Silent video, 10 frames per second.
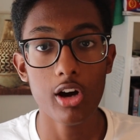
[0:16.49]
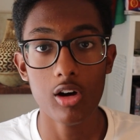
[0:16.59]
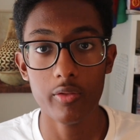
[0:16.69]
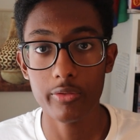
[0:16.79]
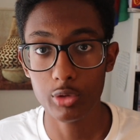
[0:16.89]

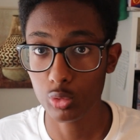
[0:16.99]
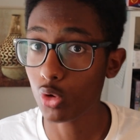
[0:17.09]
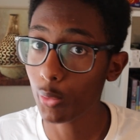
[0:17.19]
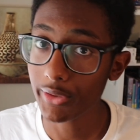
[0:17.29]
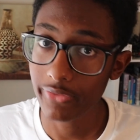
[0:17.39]
of
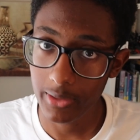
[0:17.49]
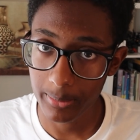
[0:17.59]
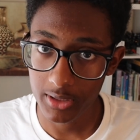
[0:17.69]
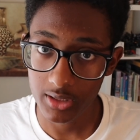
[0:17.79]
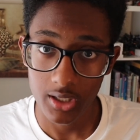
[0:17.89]
Google with
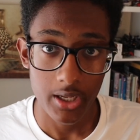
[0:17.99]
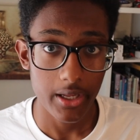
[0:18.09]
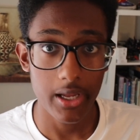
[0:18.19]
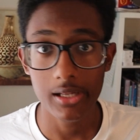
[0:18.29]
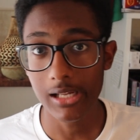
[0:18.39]
Fitbit
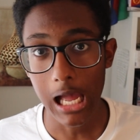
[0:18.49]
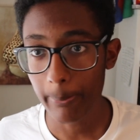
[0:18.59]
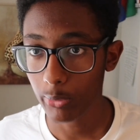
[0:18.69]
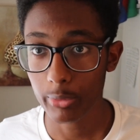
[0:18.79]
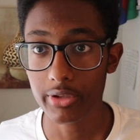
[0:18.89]
and
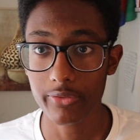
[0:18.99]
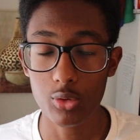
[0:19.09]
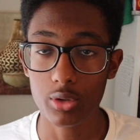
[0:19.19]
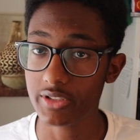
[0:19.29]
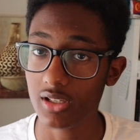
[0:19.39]
Apple with, of
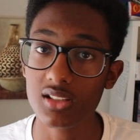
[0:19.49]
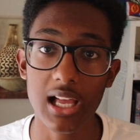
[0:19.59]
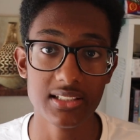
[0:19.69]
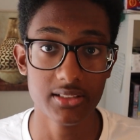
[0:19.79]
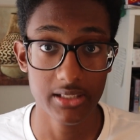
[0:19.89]
course, their
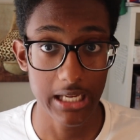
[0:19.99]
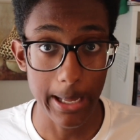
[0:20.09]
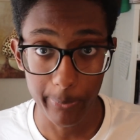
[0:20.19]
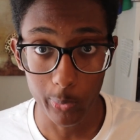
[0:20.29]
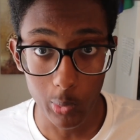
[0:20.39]
class-leading
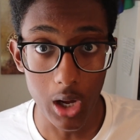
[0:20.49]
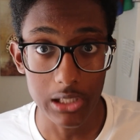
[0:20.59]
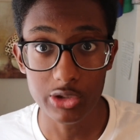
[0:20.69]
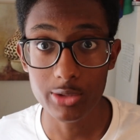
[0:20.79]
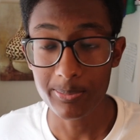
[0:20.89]
Apple
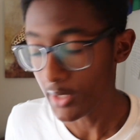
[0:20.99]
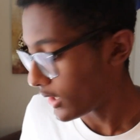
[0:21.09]
Watch.